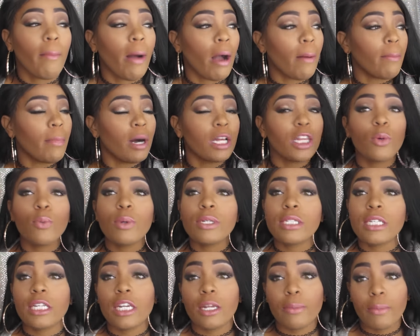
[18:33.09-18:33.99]
my mother
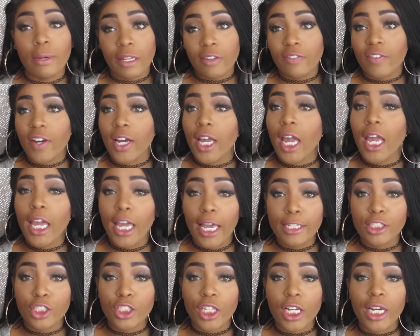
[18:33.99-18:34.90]
was in the motherfucking
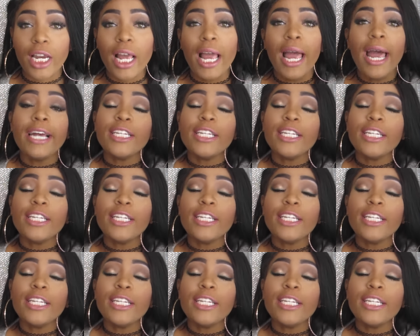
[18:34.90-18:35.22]
kitchen.